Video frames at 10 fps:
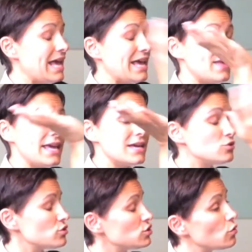And the
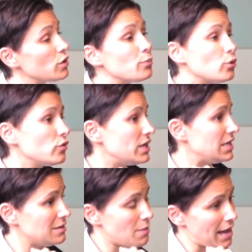hamstrings only pulled the
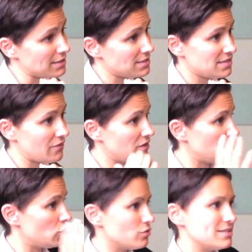knee back to 70
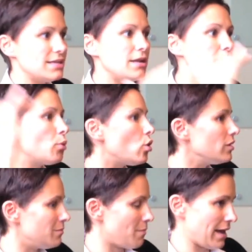degrees. They didn't
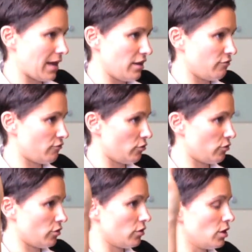pull it back any
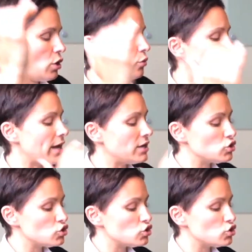further, right?